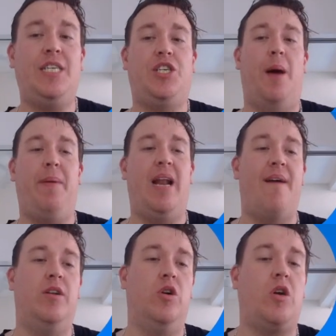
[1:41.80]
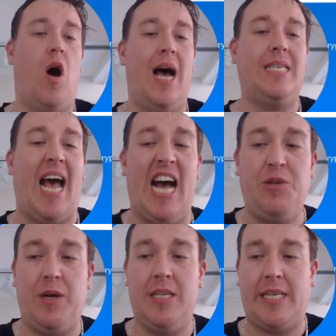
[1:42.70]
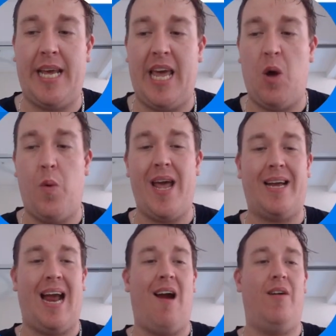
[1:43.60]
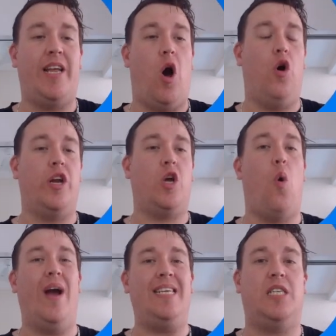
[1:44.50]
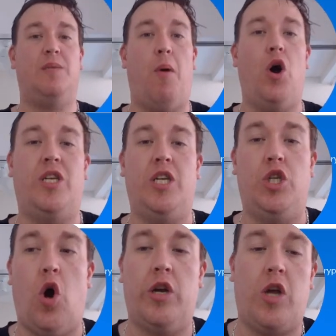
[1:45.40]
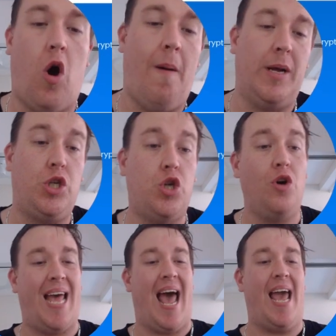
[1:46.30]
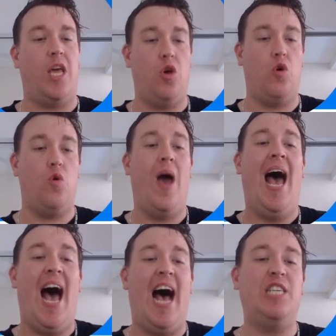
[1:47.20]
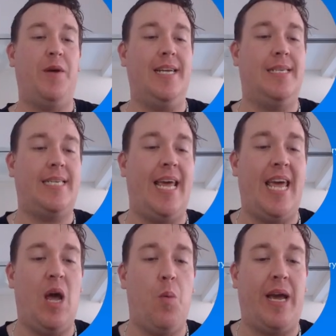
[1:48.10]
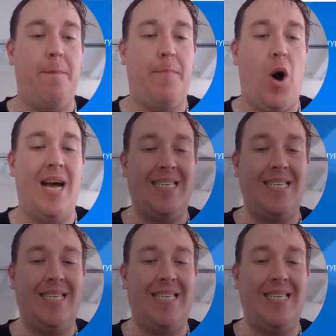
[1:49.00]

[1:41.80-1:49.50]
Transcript: jump in and have a look, guys. As we can see here, we are currently on coinspot.com.au. As we can see here, we can buy,